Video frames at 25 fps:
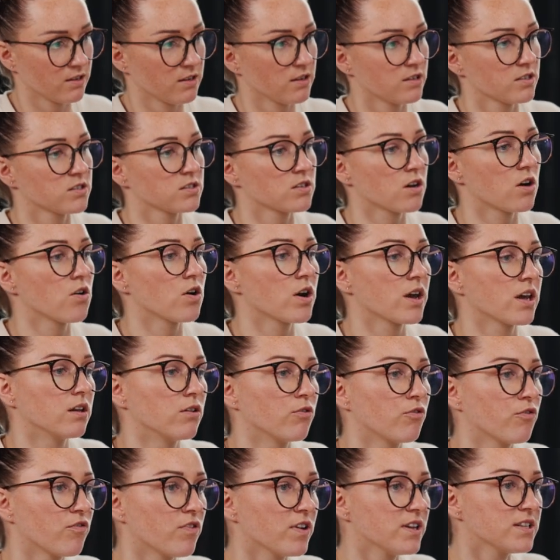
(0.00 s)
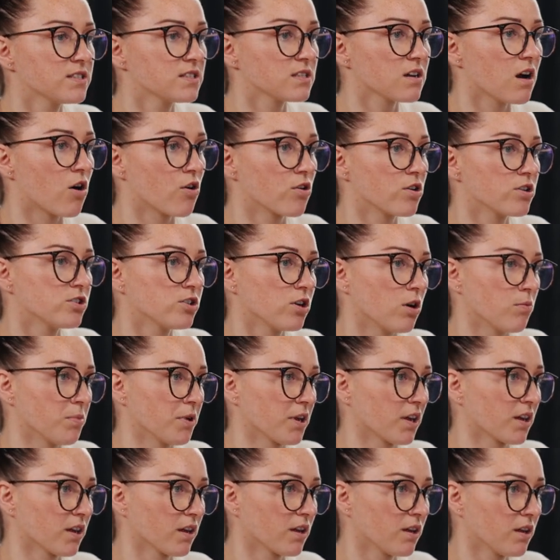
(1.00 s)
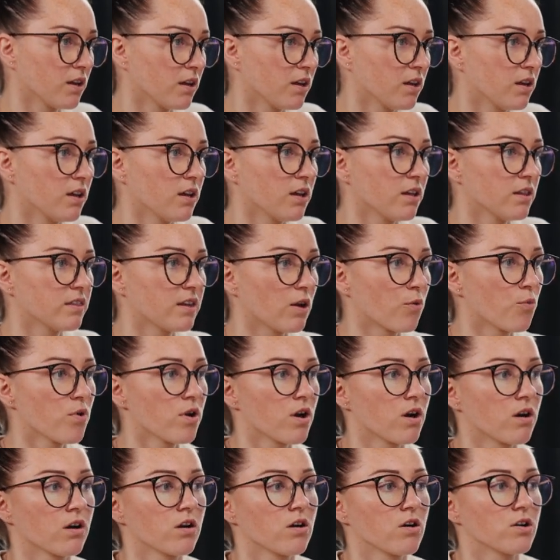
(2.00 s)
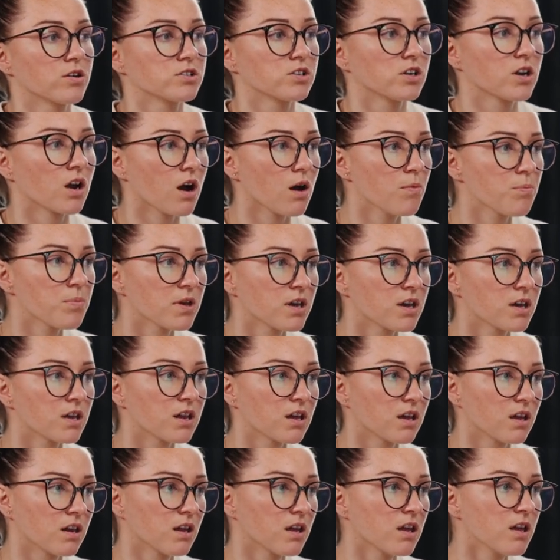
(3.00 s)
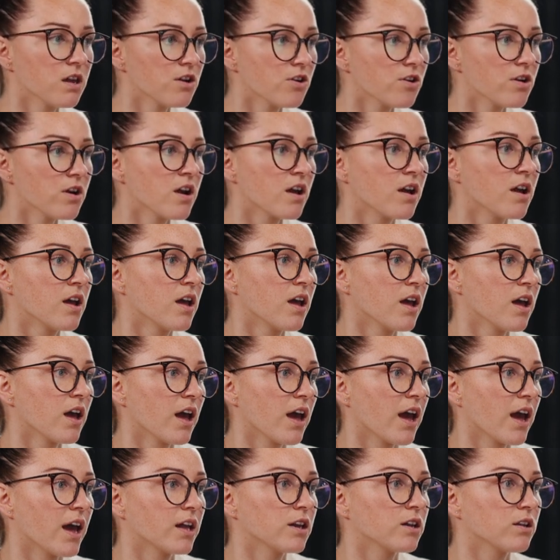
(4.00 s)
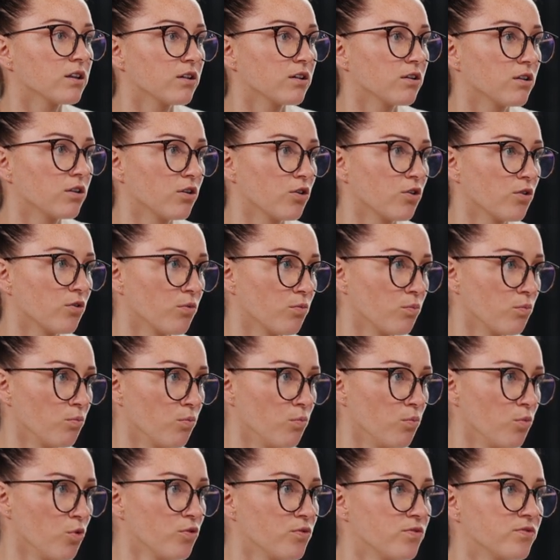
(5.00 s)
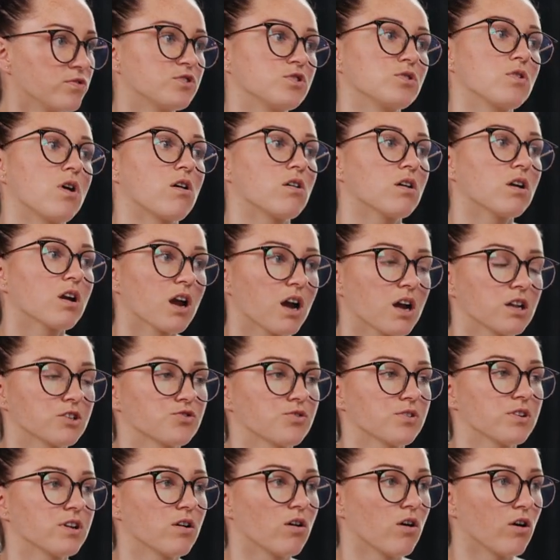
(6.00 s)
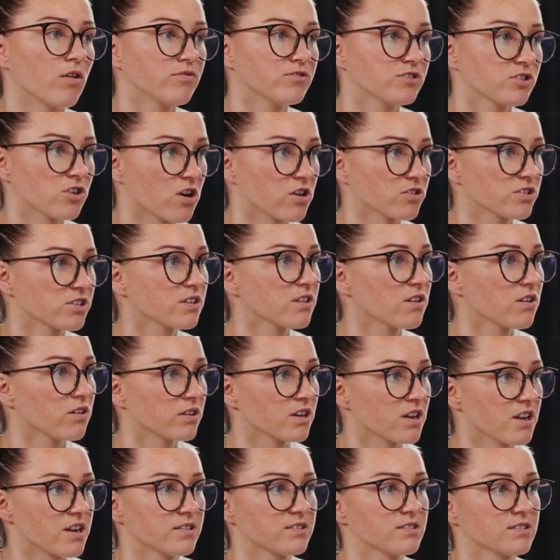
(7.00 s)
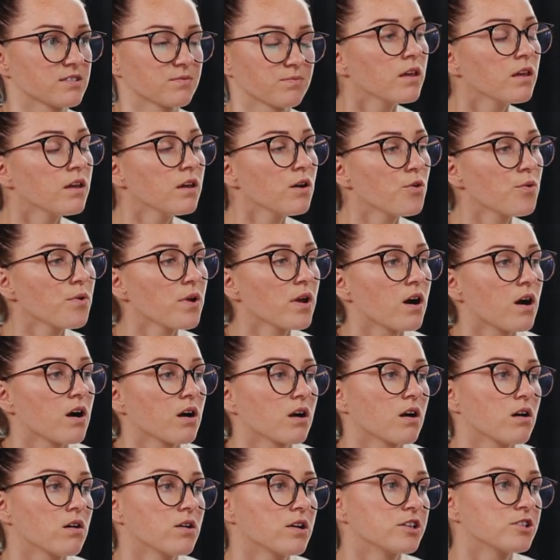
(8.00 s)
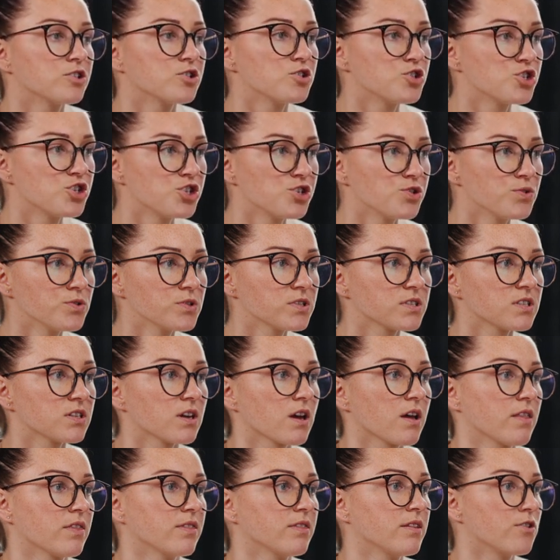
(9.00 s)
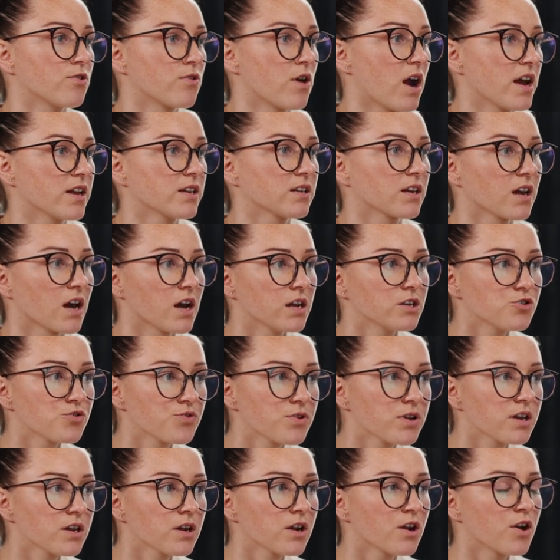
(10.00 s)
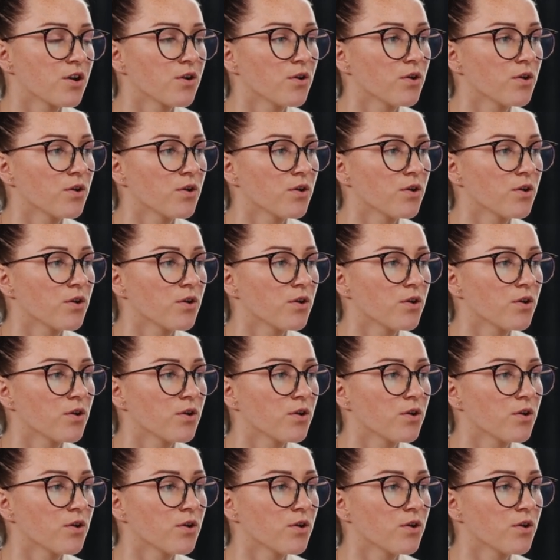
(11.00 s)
so it fits our topic. Then we are going to copy it in here and move to our country of target audience. Here we are going to choose the right country,